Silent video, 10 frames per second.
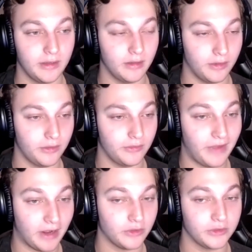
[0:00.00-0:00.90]
other
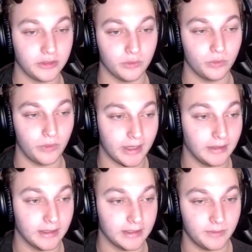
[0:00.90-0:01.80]
faculty to
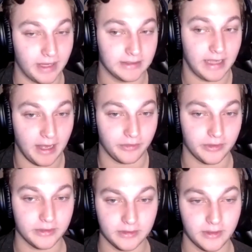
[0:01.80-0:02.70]
recognize them as athletes.